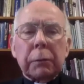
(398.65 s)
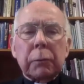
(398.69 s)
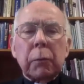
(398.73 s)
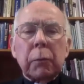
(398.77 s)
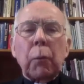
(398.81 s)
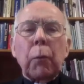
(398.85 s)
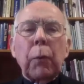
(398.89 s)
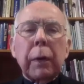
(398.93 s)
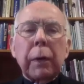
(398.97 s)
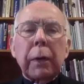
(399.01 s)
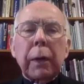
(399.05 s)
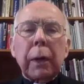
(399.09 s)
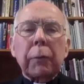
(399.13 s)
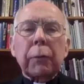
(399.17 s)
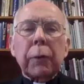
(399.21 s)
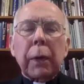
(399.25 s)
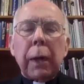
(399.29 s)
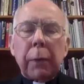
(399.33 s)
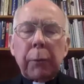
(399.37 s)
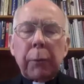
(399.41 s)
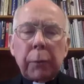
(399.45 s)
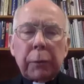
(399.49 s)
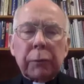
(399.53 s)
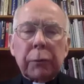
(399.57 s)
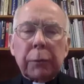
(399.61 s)
one,
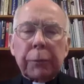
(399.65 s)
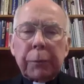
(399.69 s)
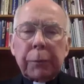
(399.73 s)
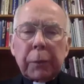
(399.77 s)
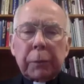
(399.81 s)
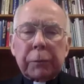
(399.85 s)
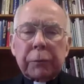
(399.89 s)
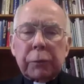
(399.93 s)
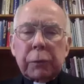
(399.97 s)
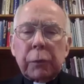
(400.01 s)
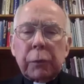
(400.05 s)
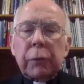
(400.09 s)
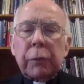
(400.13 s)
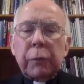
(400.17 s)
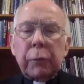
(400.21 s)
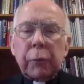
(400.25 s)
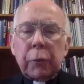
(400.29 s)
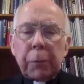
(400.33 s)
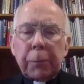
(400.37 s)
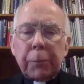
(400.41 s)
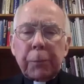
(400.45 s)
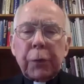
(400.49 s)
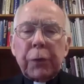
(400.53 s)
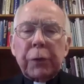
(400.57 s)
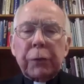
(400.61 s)
I was certainly was
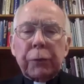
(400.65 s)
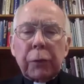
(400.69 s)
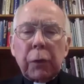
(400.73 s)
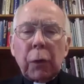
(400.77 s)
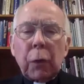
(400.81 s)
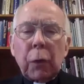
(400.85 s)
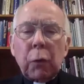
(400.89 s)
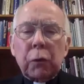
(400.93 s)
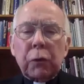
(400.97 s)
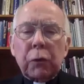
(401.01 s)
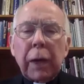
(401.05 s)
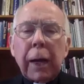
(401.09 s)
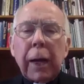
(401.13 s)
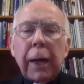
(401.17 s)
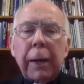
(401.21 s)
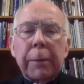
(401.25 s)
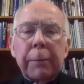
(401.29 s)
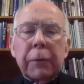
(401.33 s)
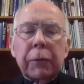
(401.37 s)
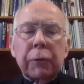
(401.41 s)
a priest the whole time.